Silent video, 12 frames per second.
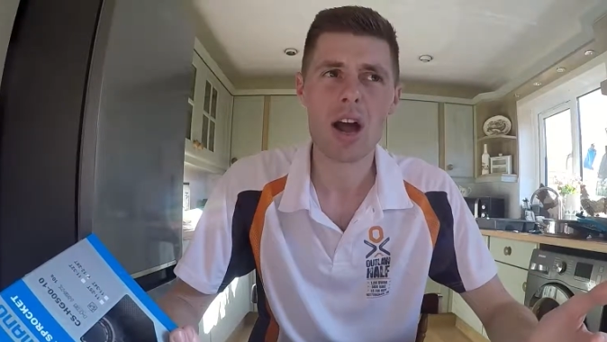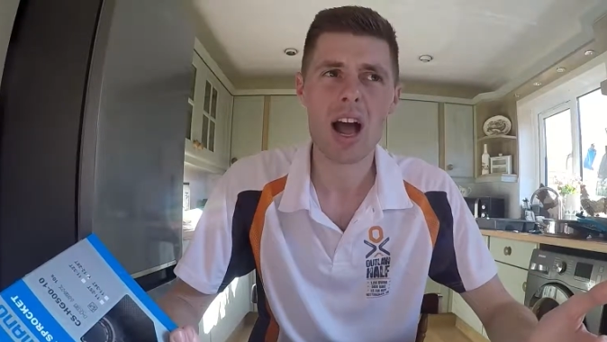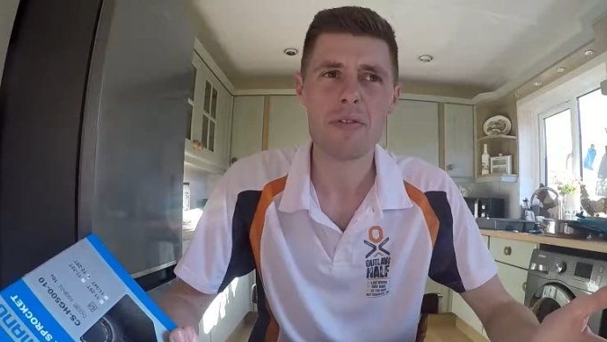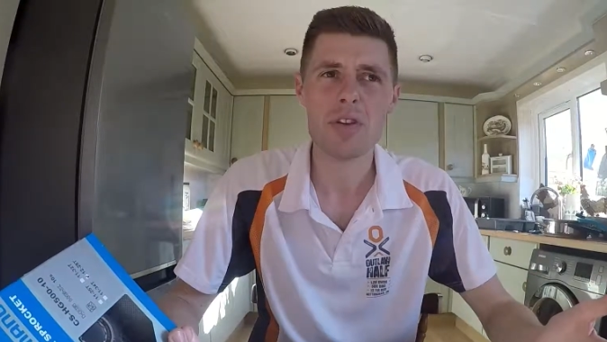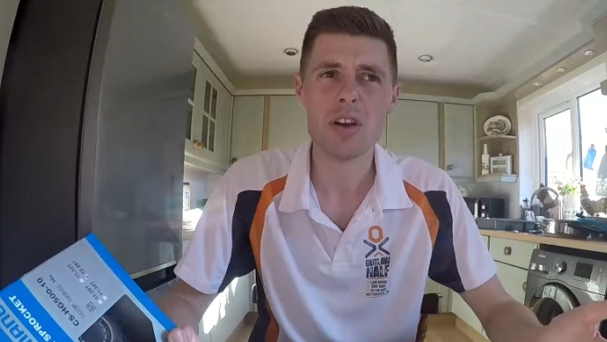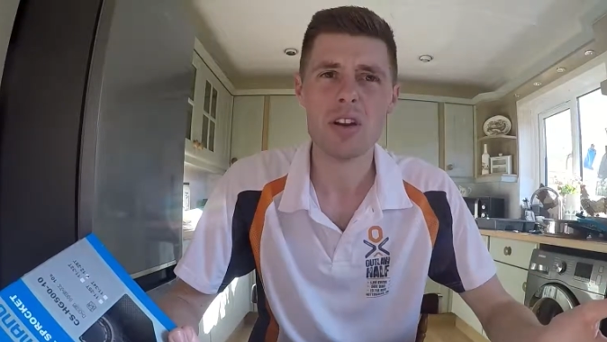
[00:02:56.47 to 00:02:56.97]

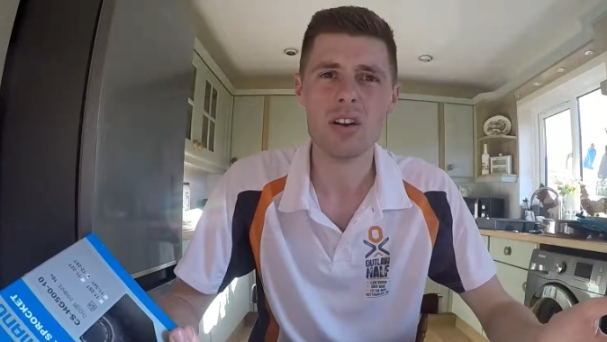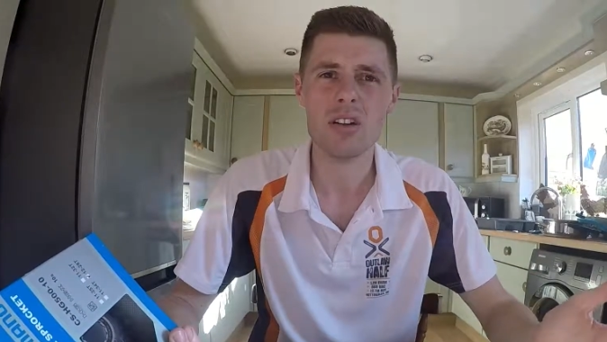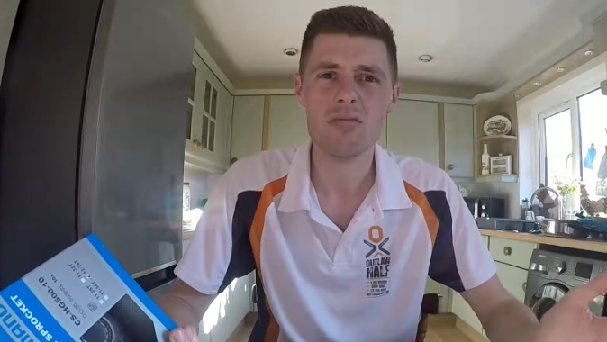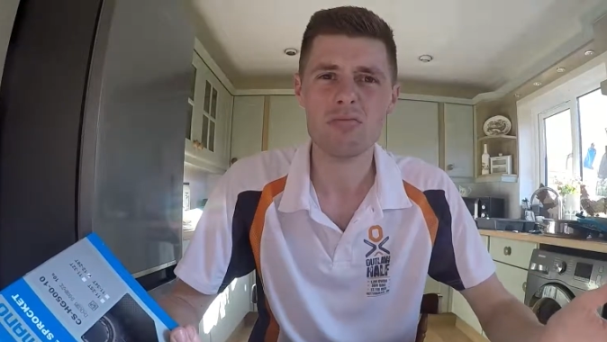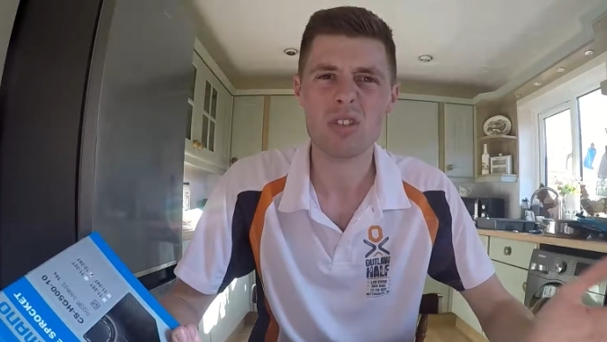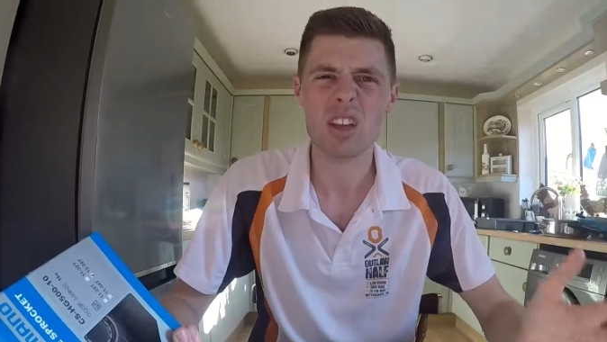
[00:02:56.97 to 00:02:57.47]
having
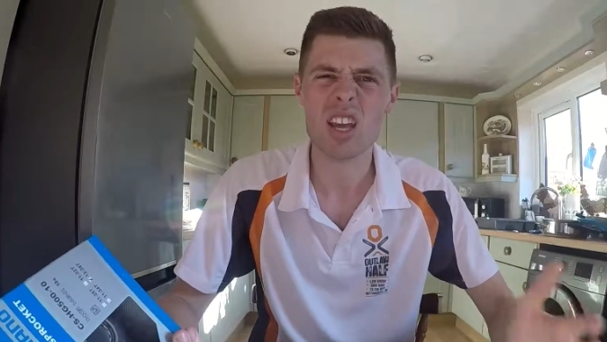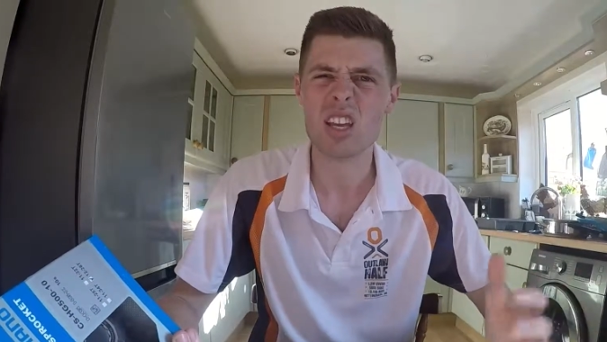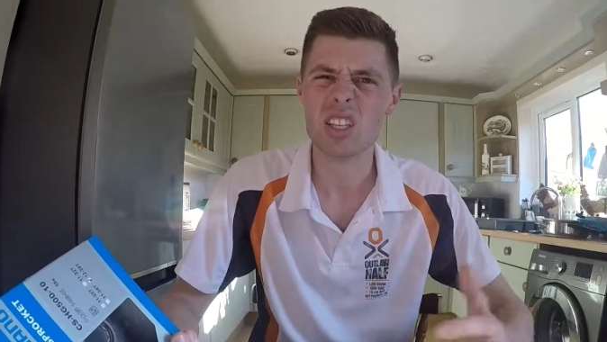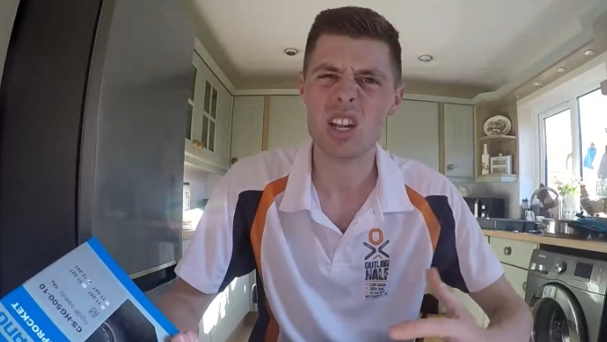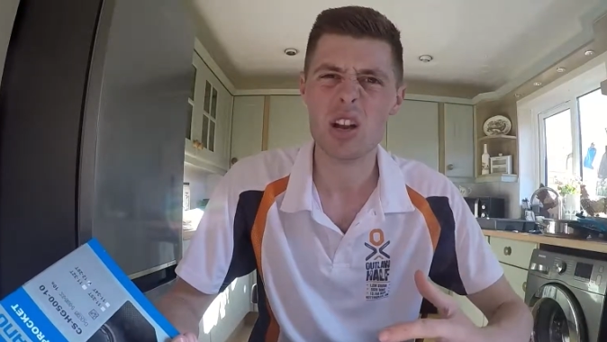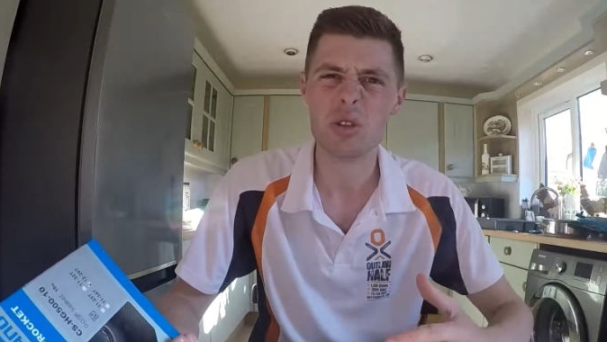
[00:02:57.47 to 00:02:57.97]

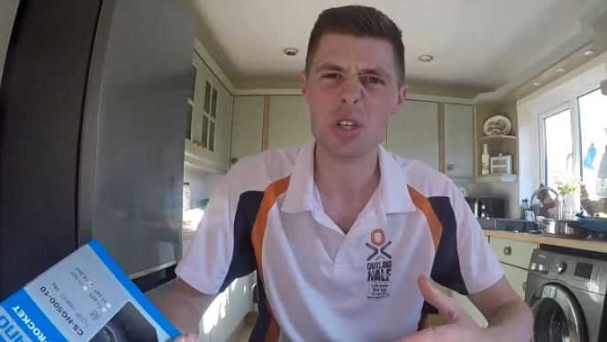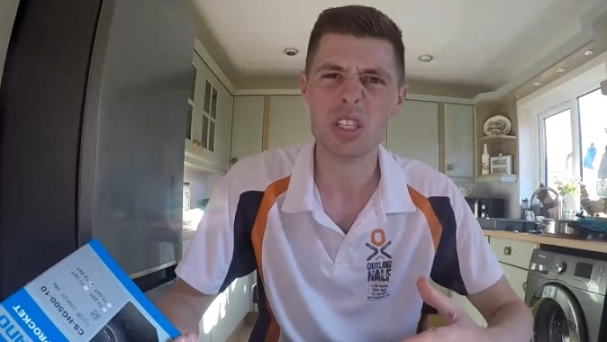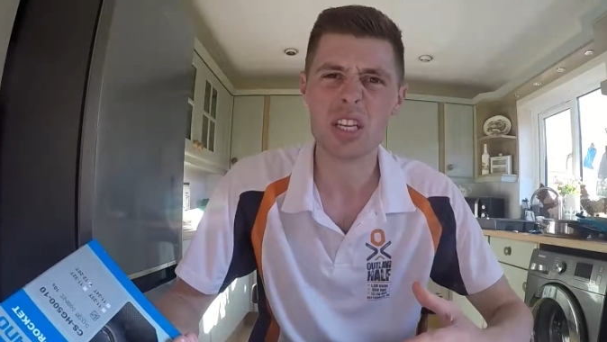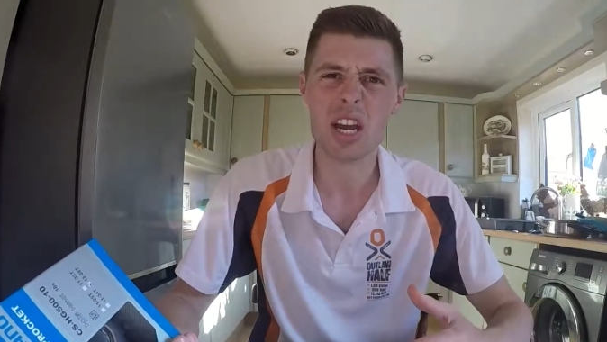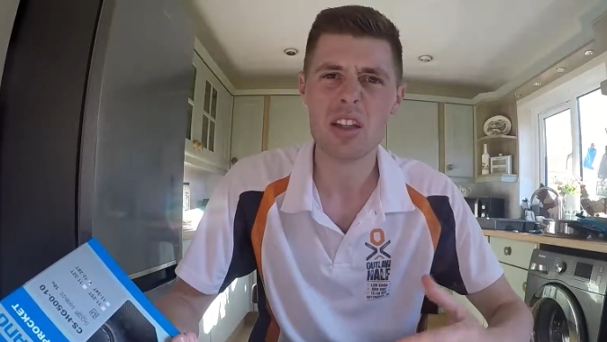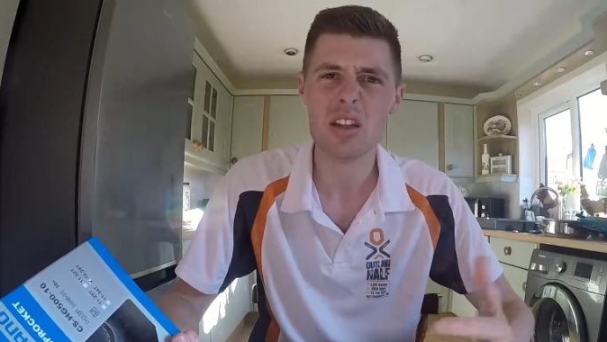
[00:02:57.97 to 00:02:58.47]
gears closer
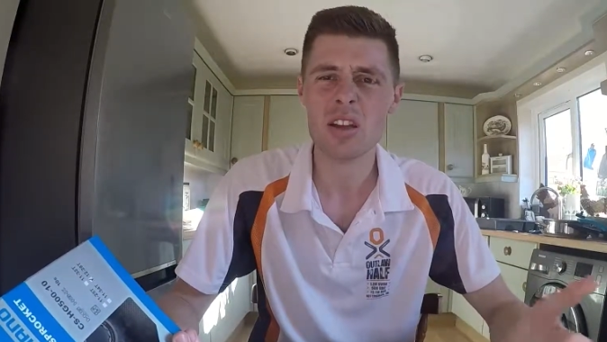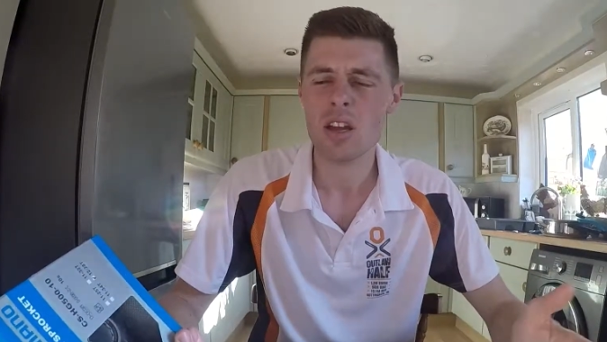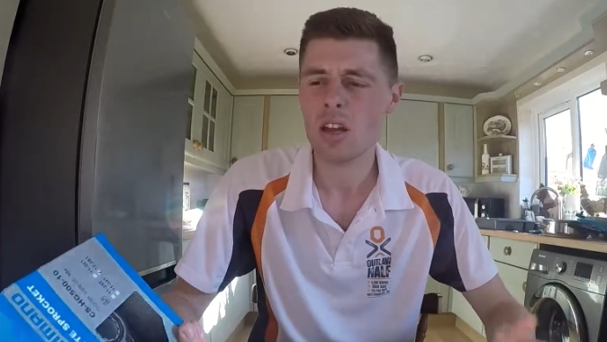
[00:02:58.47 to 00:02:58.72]
together.